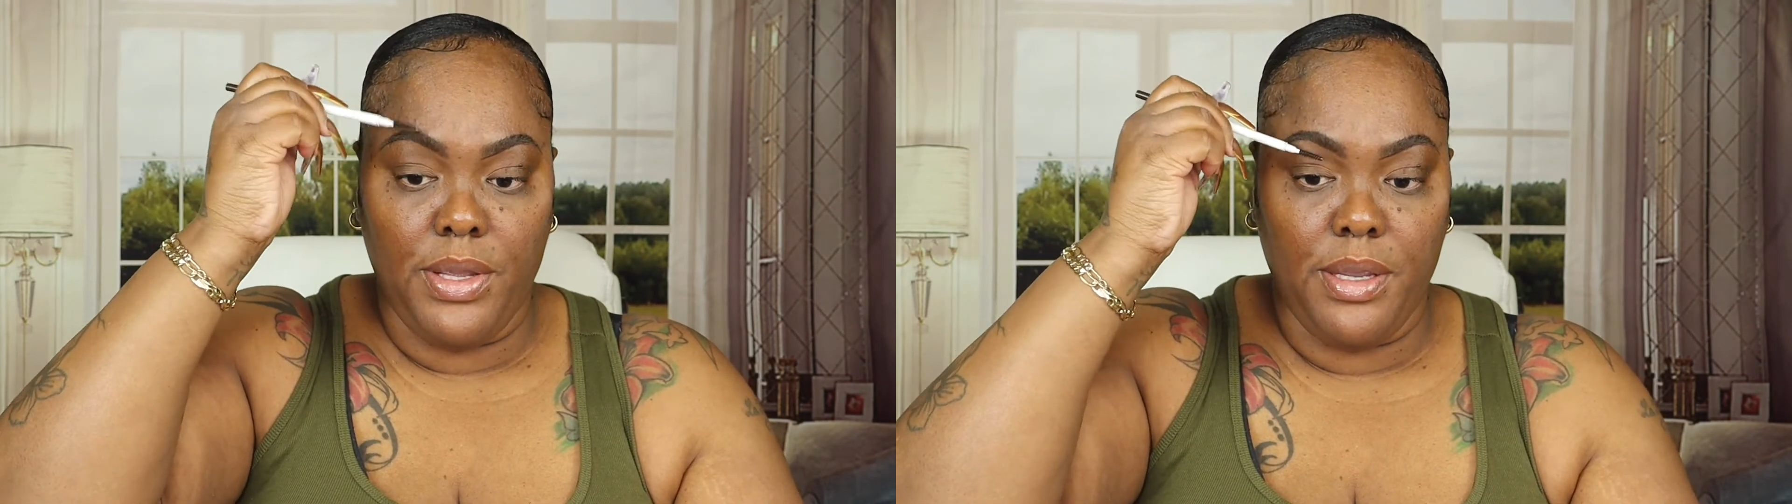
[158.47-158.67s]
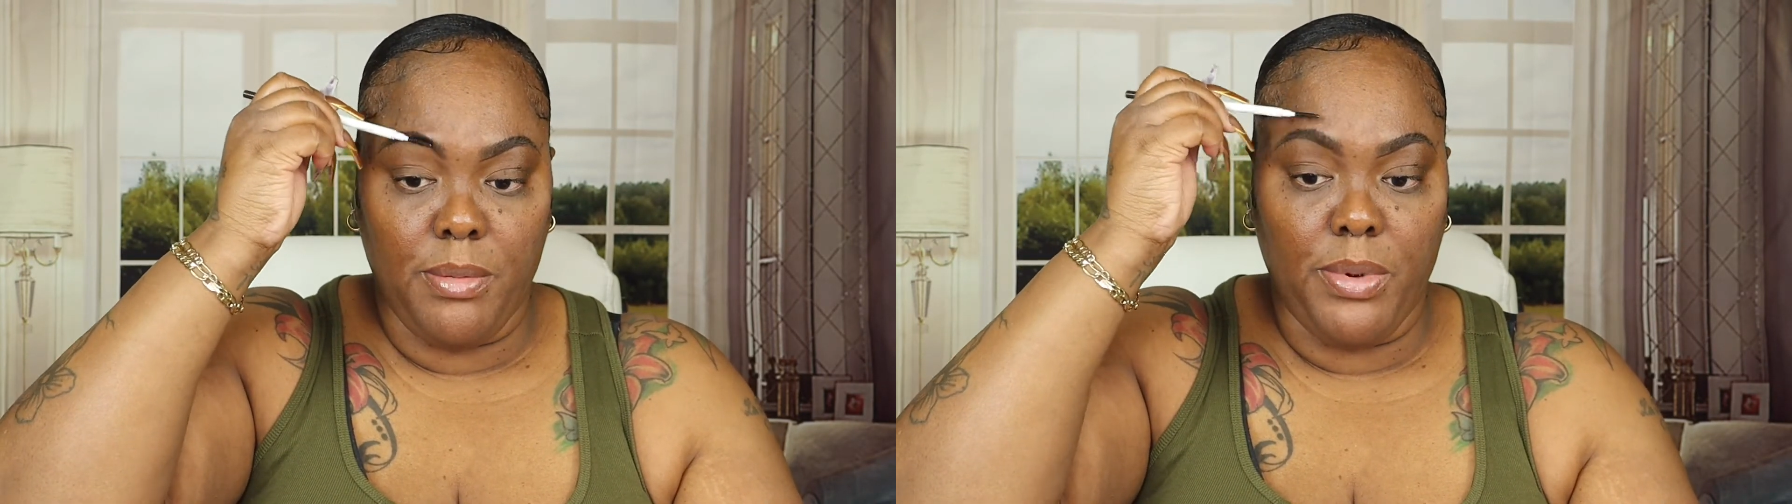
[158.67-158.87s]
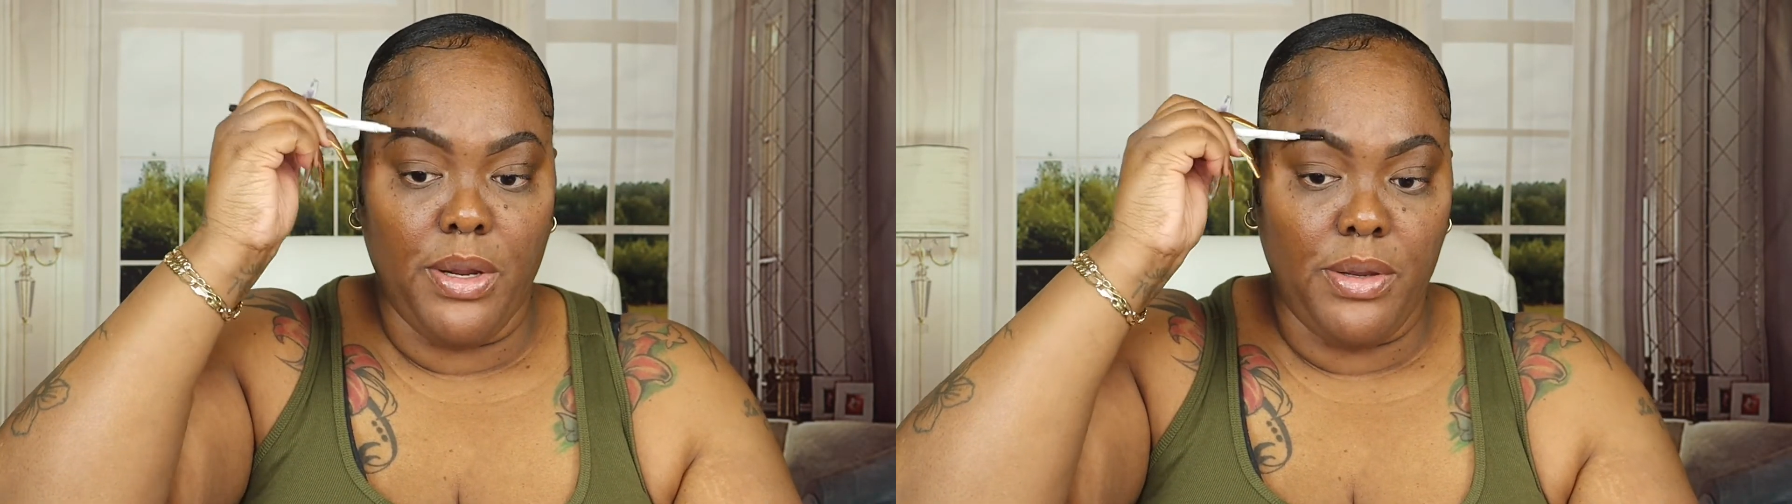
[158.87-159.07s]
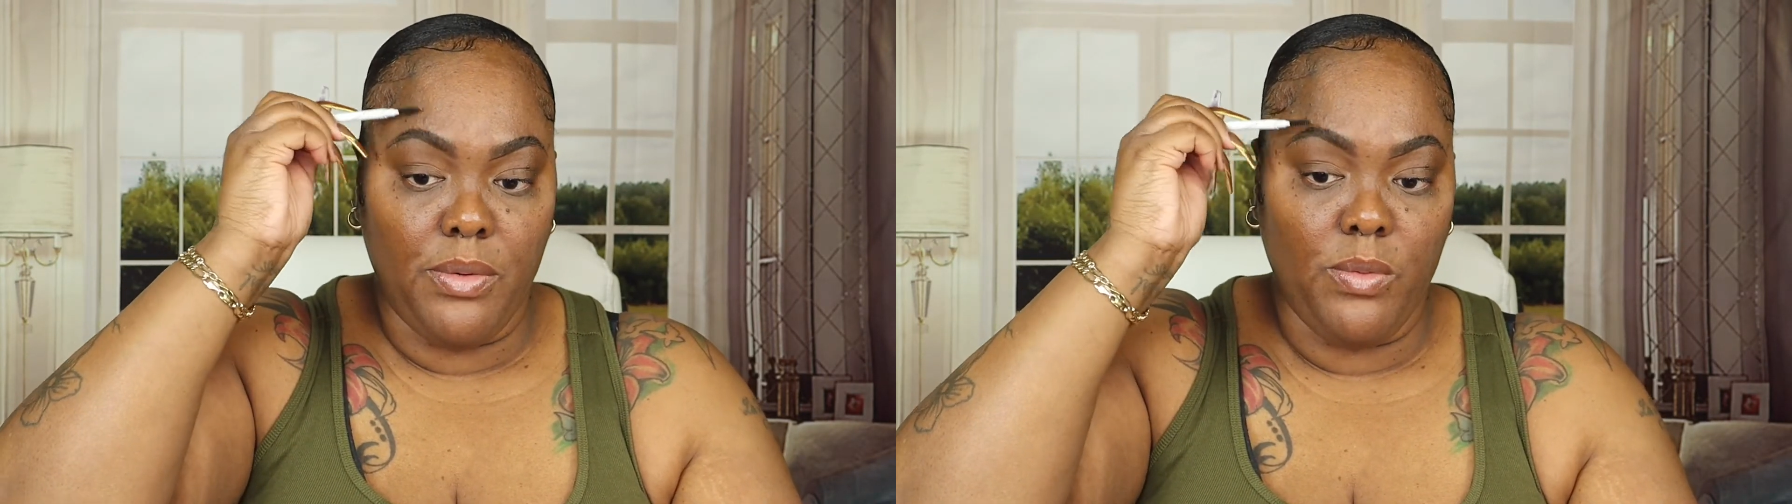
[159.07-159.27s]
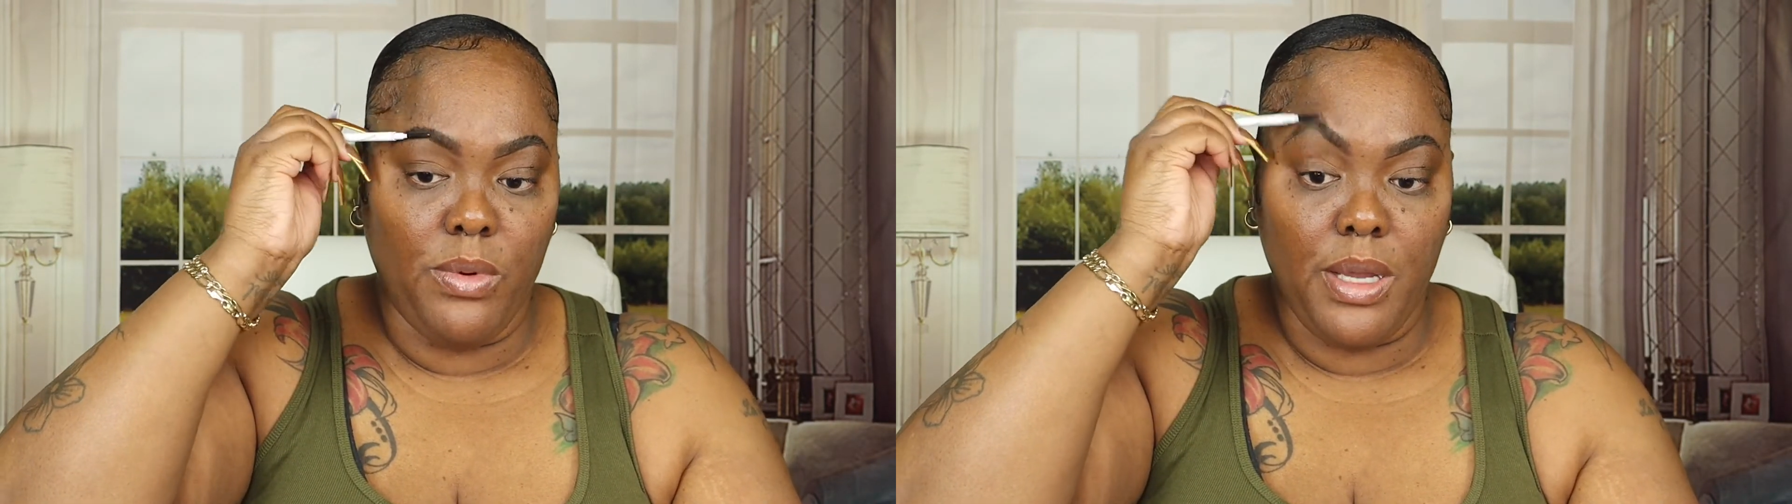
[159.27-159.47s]
here
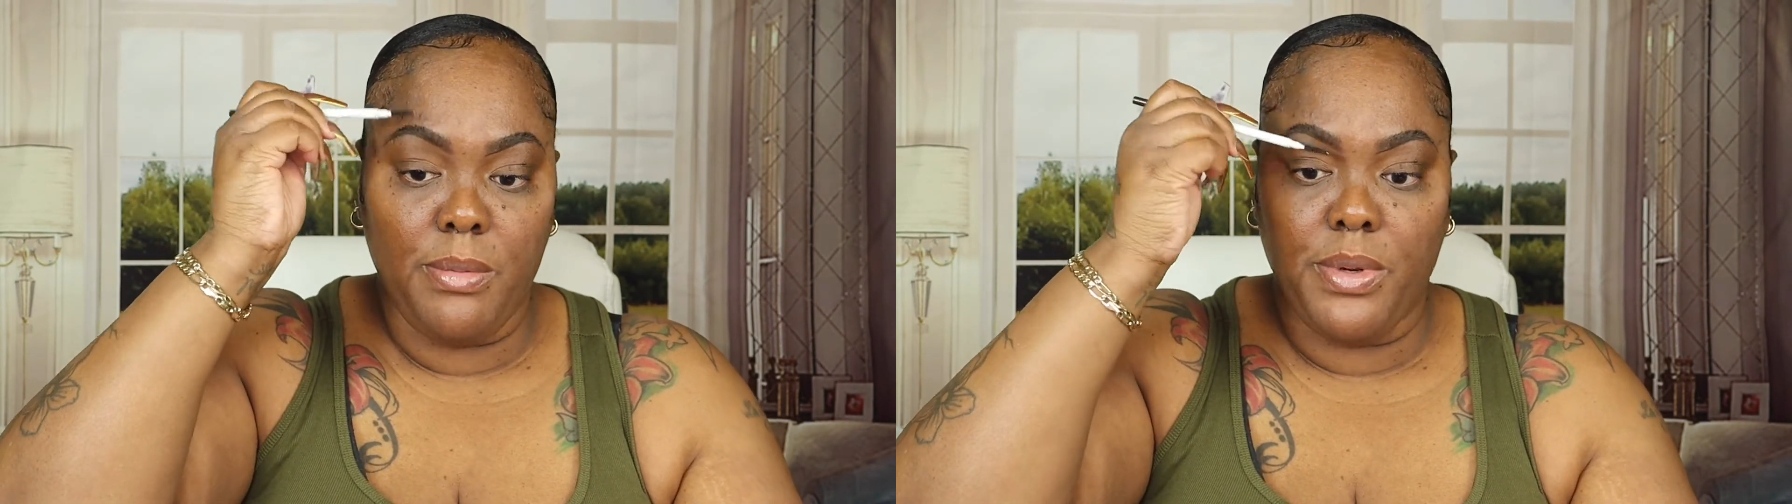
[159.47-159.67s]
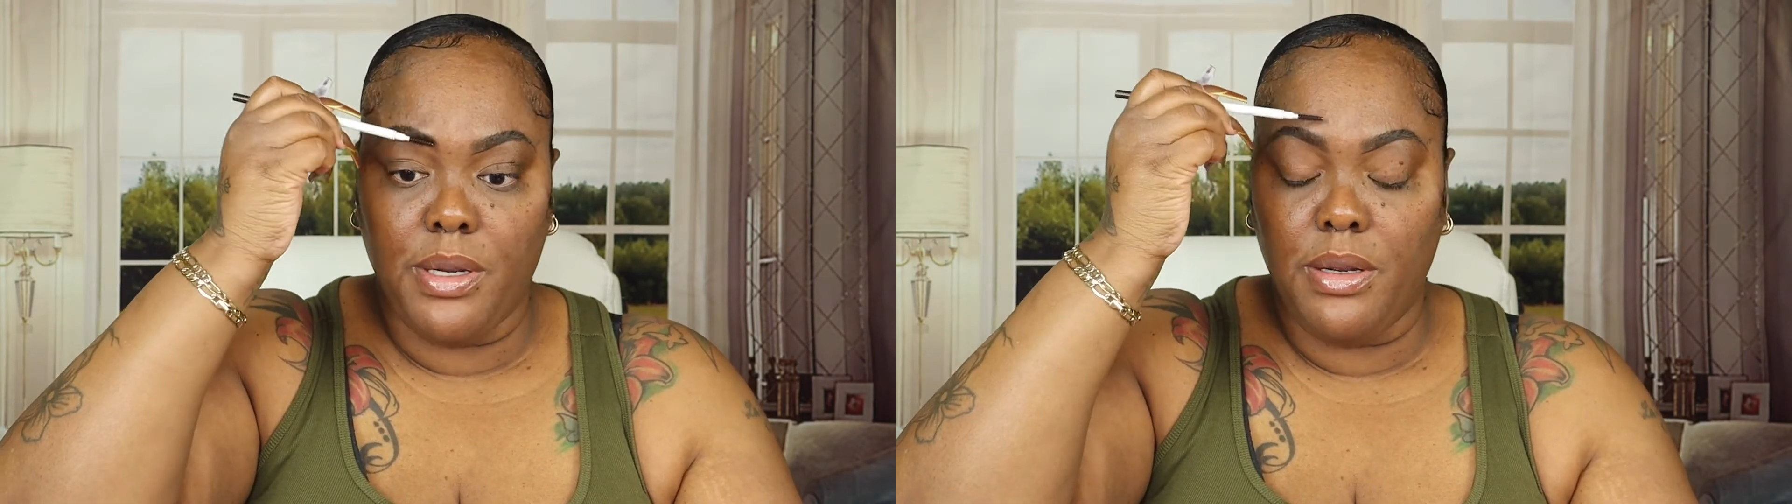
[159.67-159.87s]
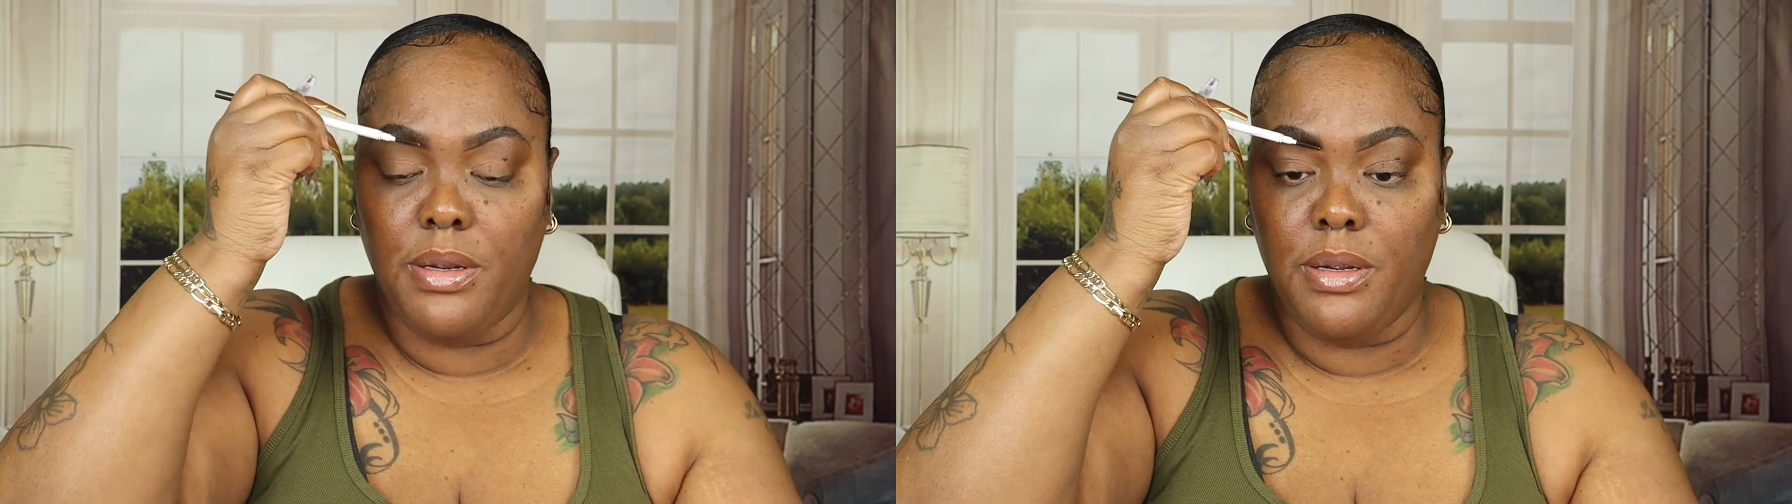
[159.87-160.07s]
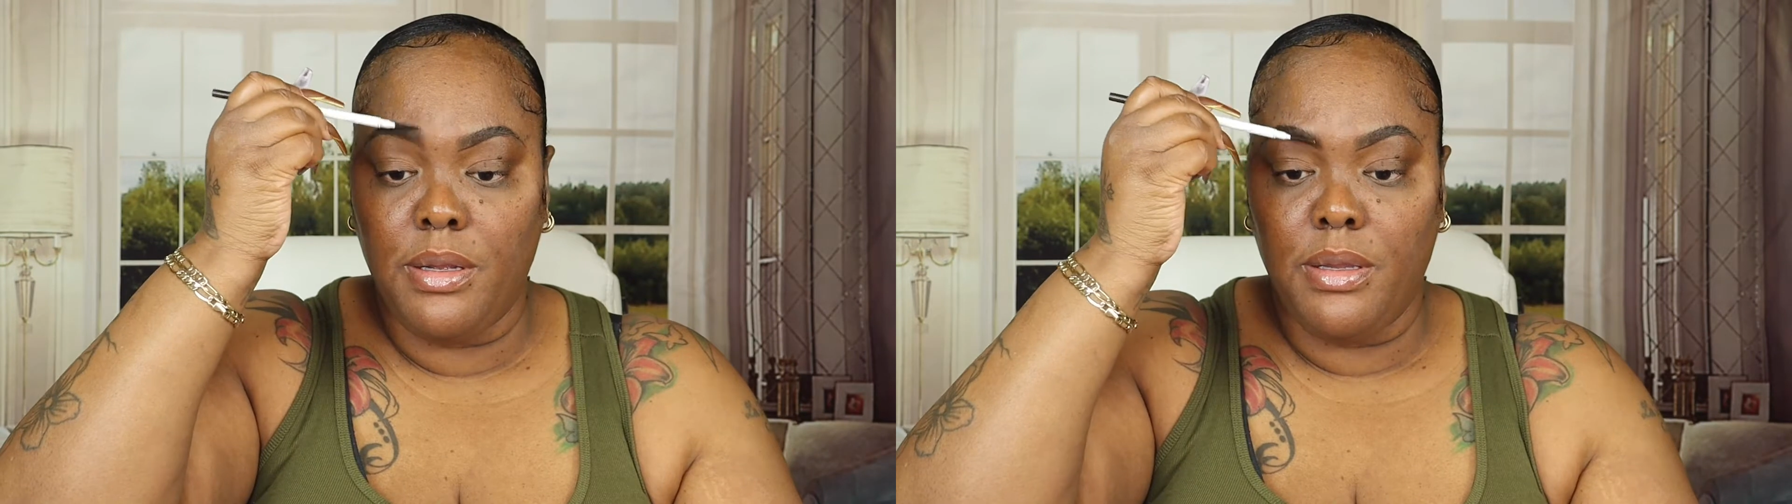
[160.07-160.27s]
burning rubber. It